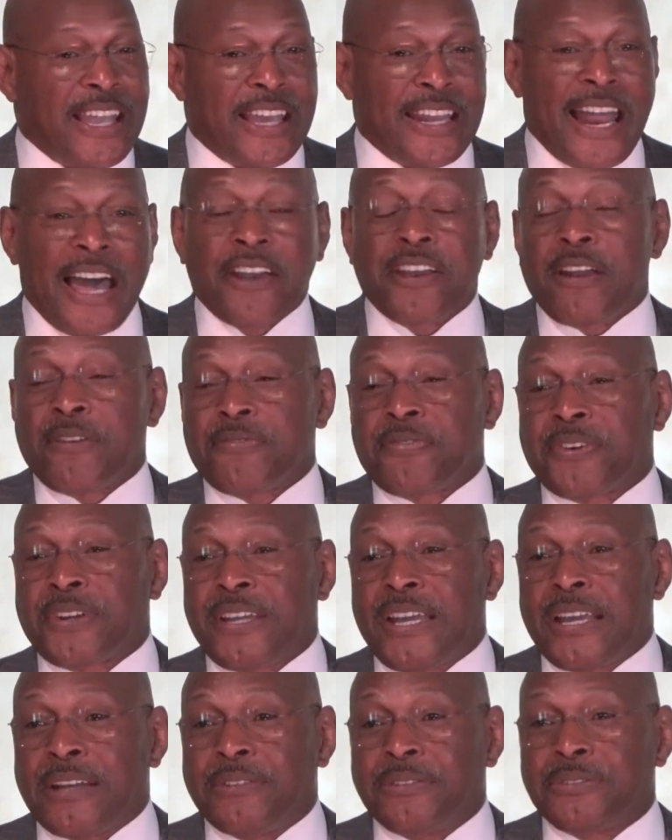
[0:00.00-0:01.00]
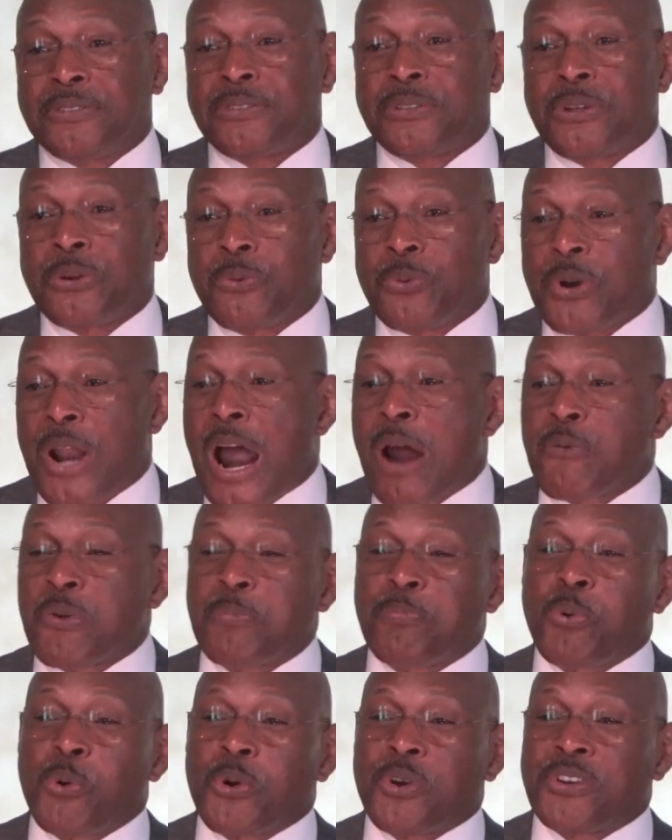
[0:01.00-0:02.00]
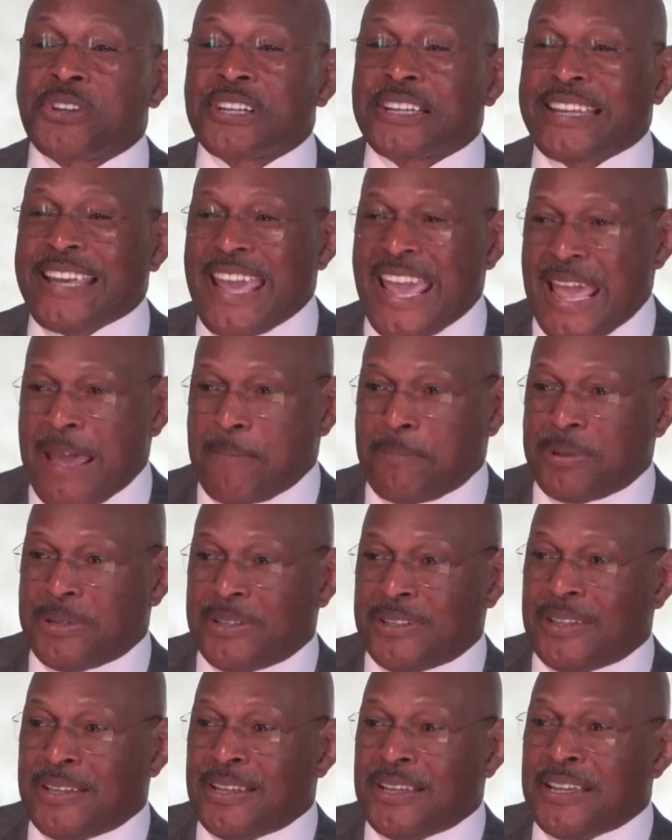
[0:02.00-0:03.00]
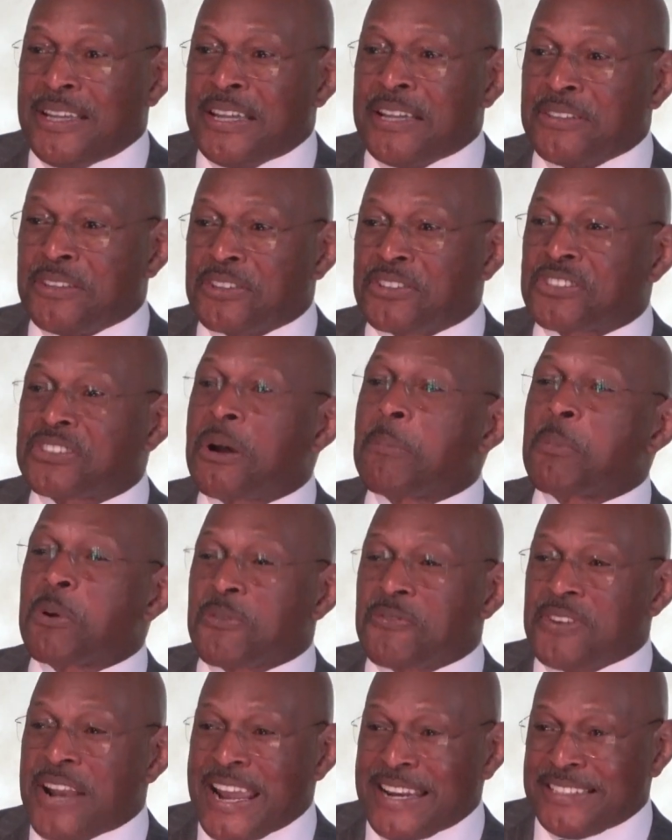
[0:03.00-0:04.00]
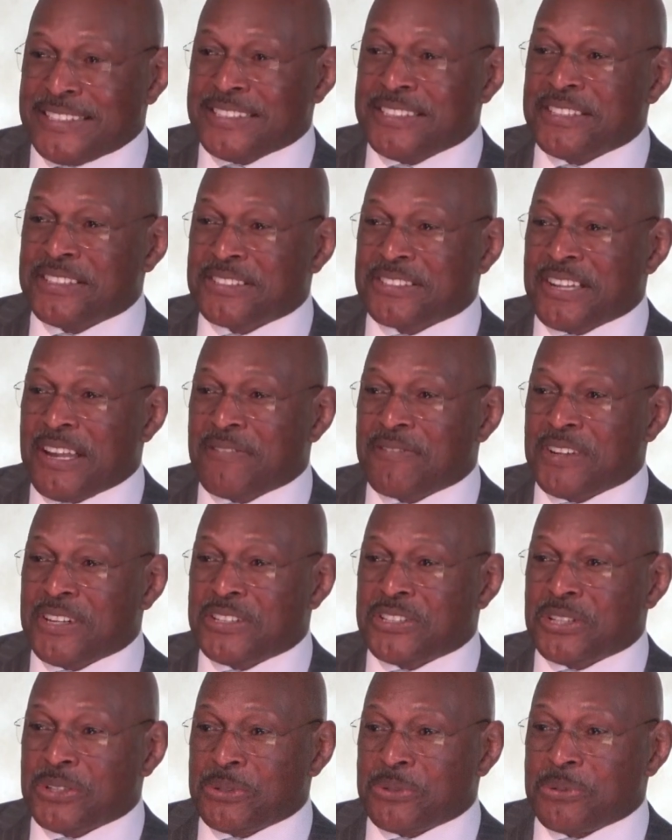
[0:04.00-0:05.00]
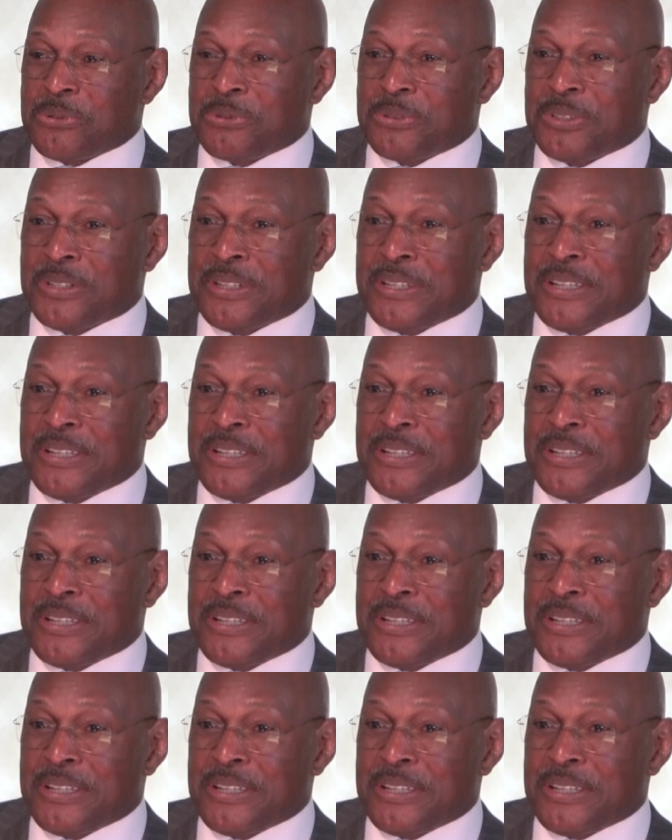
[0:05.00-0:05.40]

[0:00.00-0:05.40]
And I'll never forget, when I reported to camp in the summer of 1972,